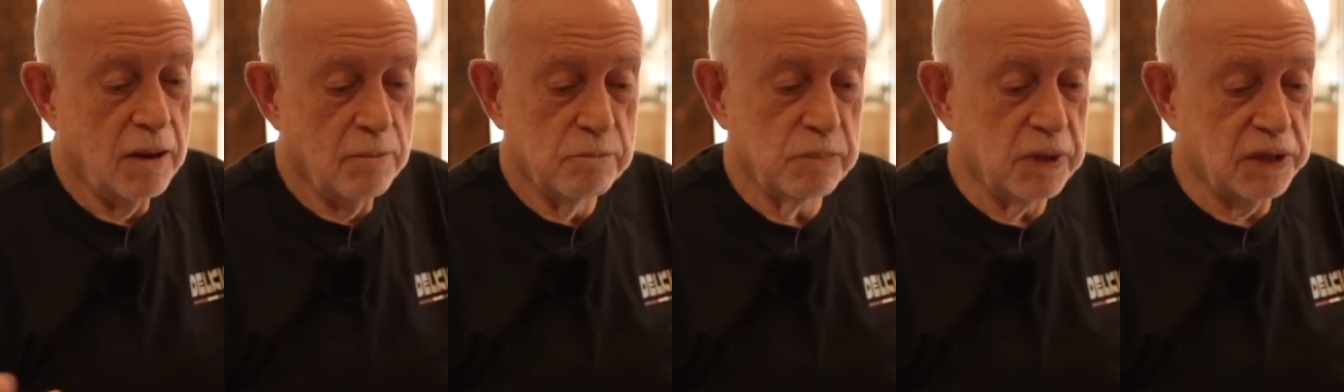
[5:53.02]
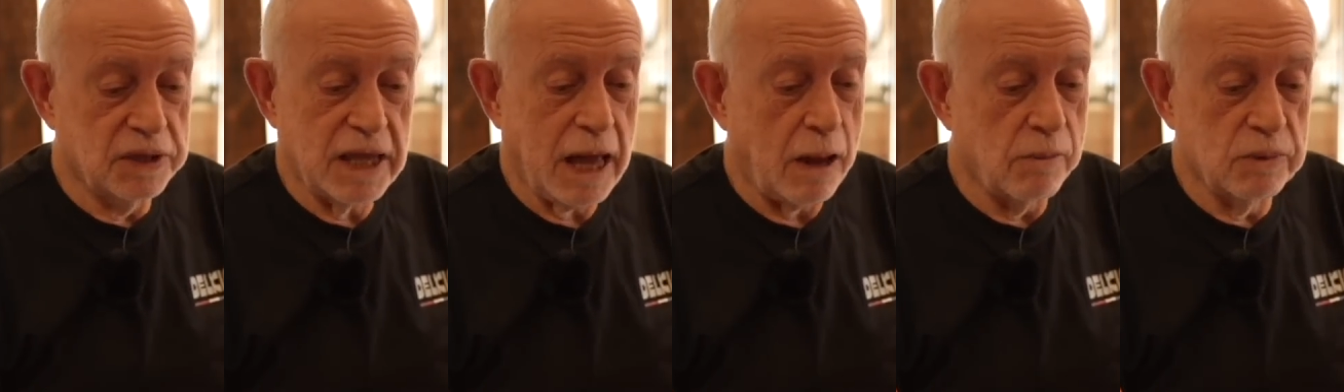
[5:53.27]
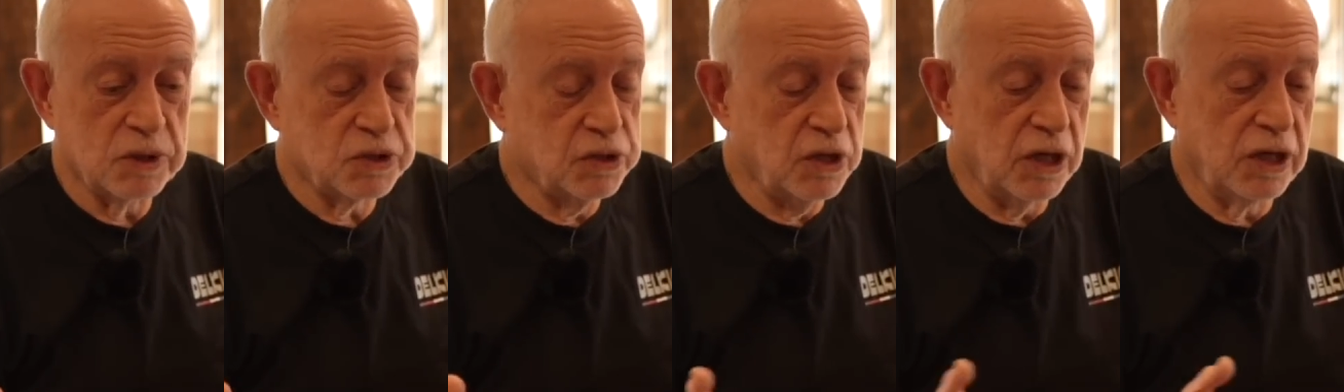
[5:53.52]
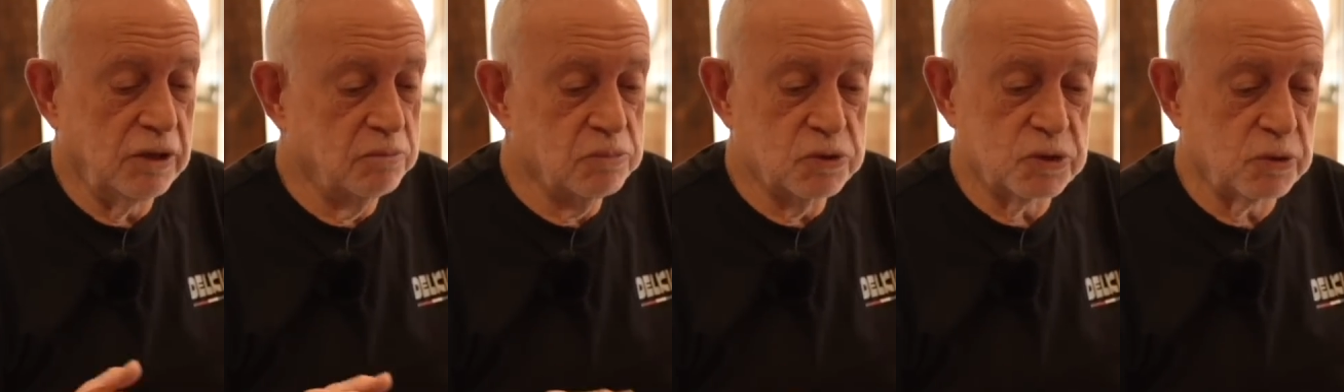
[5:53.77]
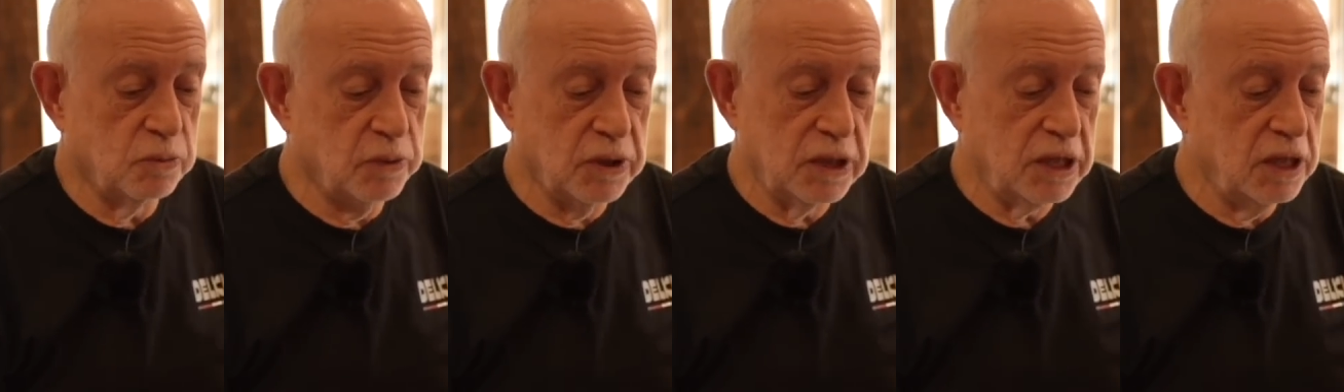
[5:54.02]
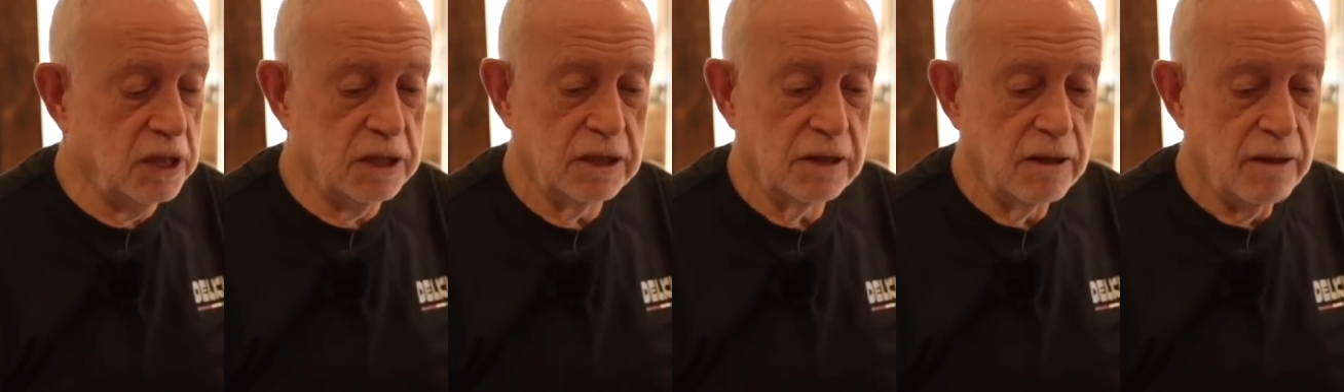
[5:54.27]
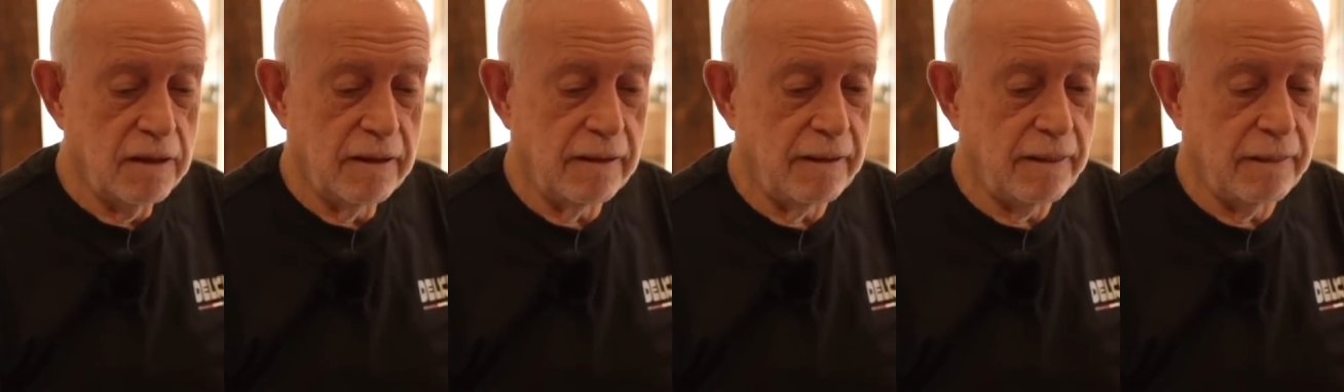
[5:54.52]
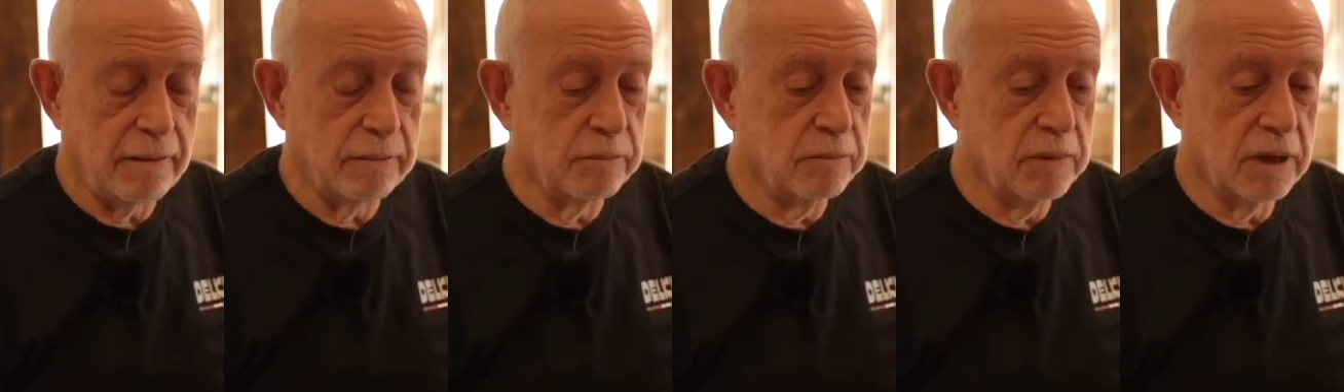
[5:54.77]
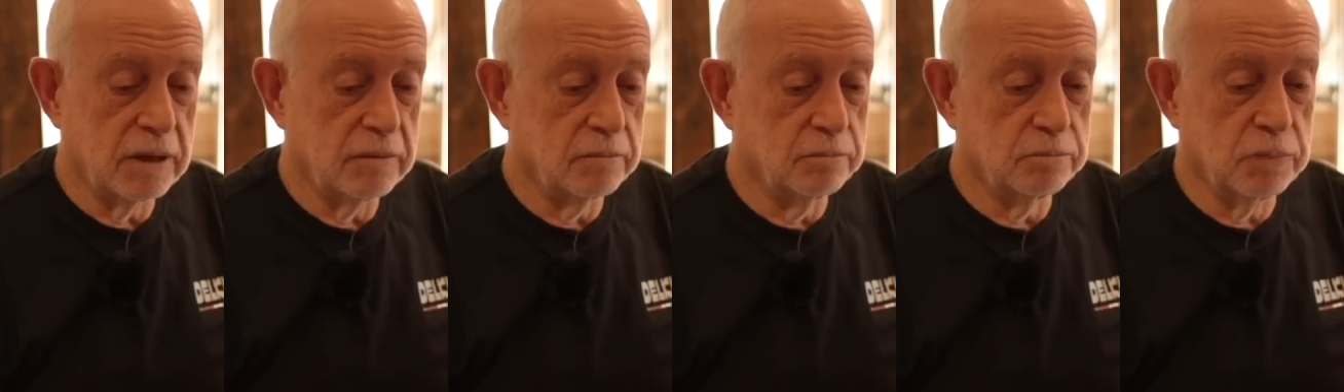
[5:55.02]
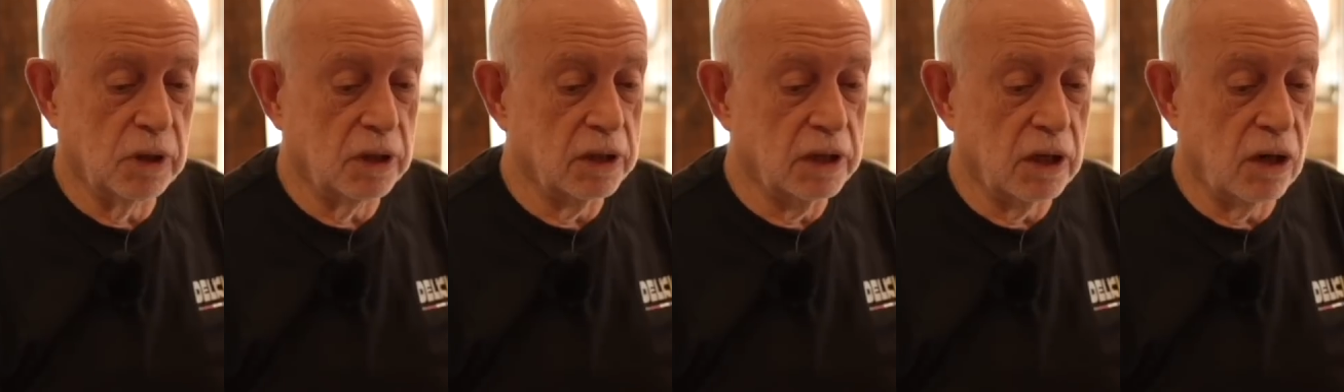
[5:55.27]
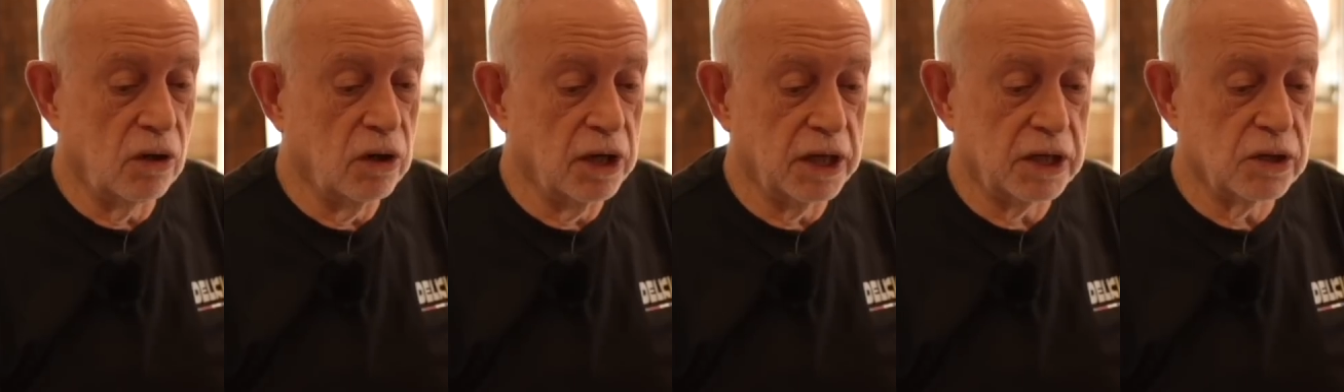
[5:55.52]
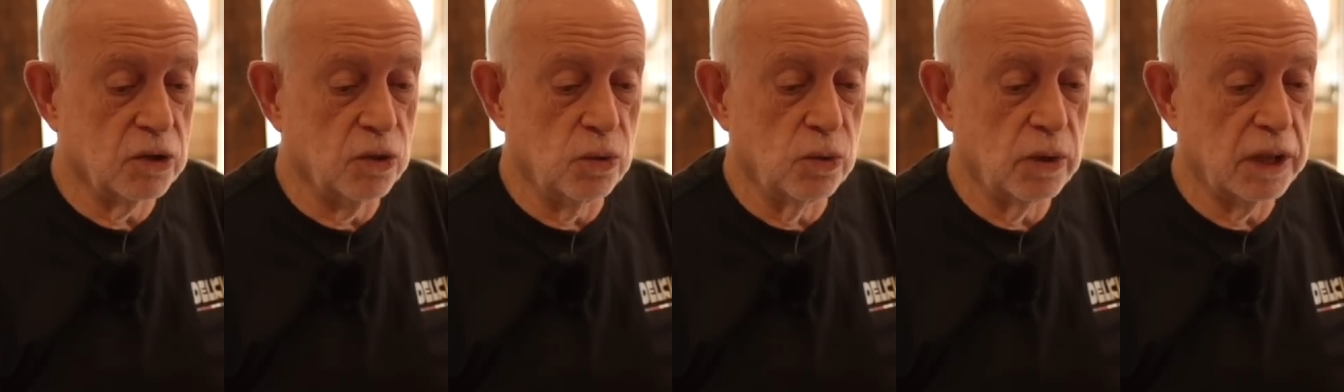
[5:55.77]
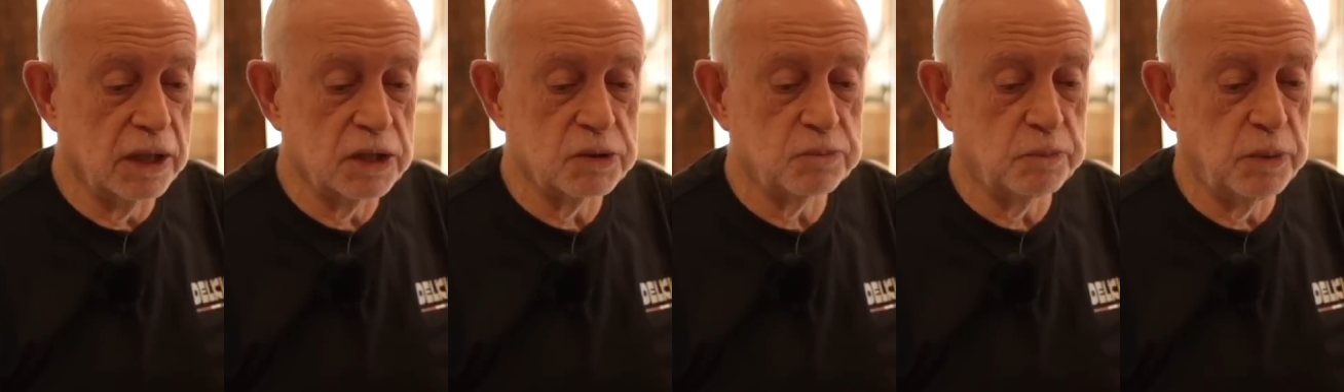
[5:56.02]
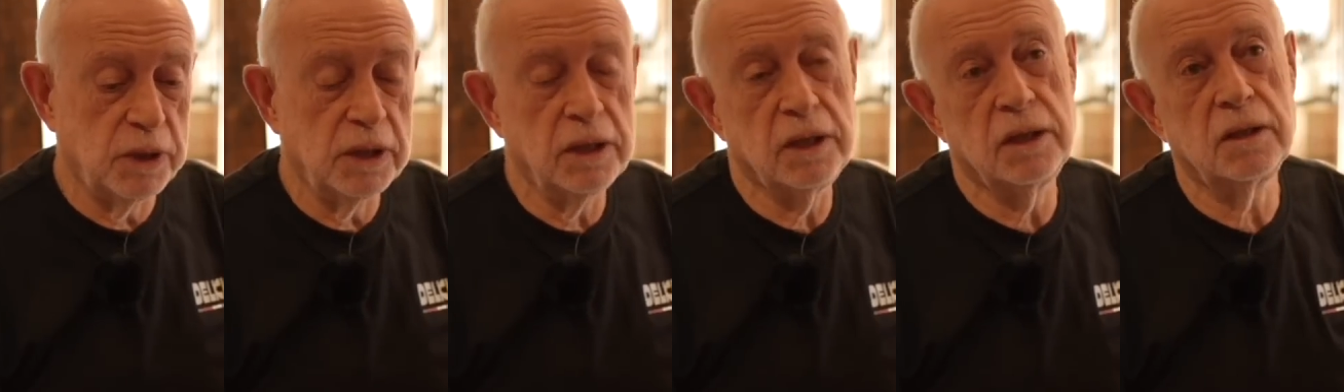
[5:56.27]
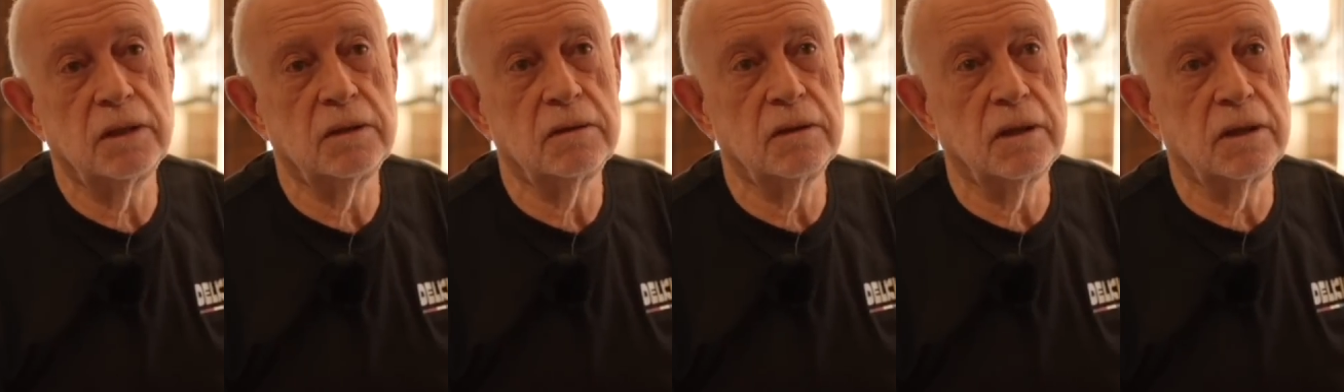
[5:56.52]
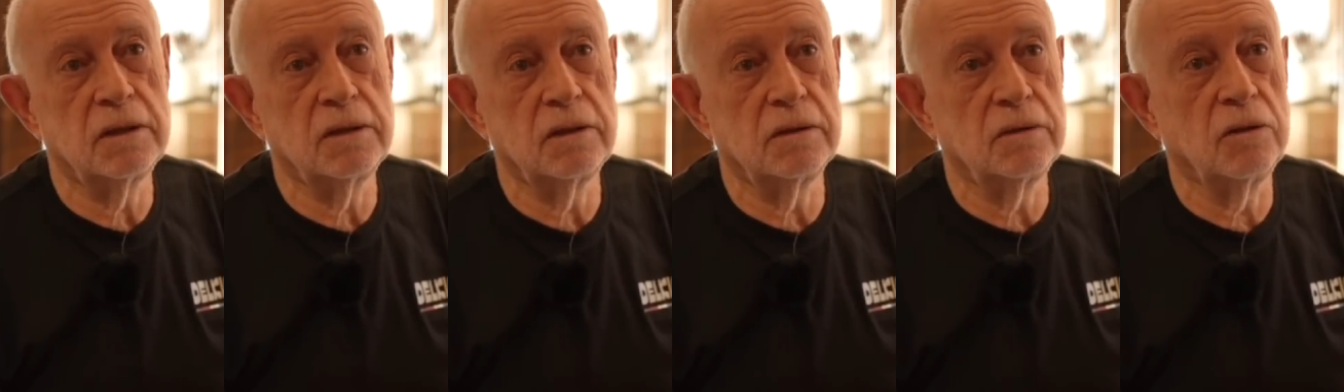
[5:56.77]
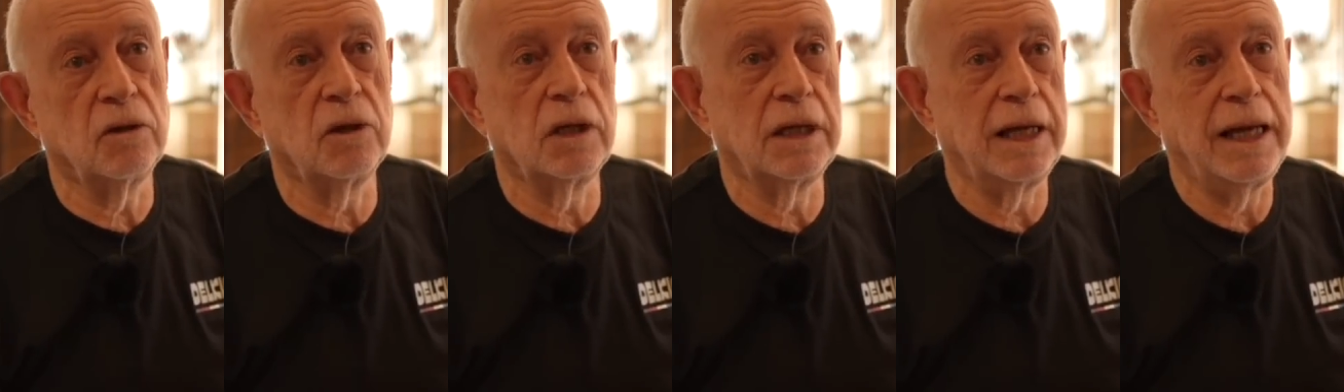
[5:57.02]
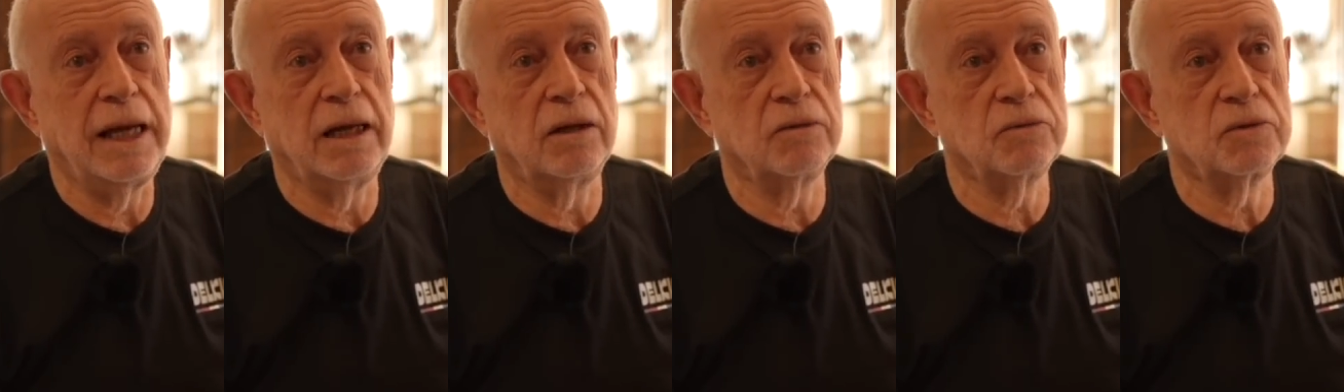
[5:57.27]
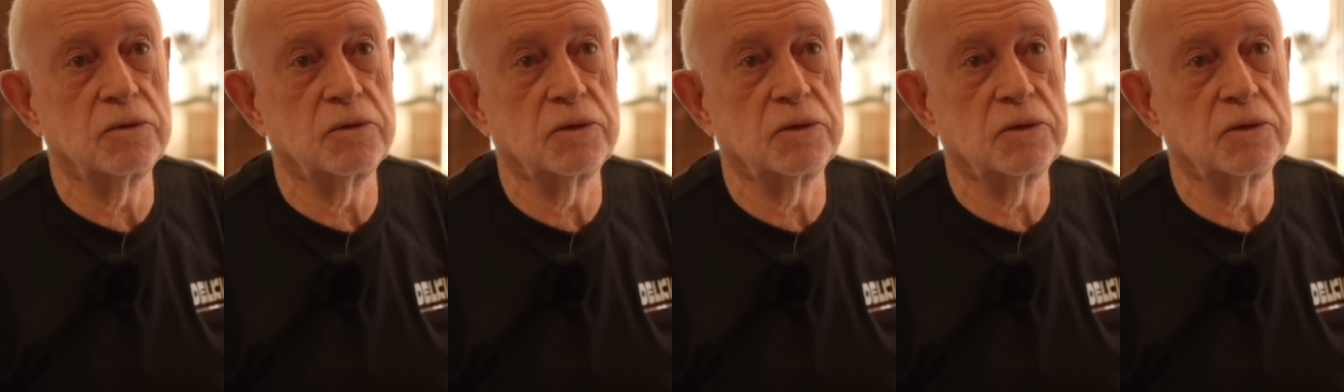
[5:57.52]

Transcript: but that was deemed to be by the High Court as being not allowed.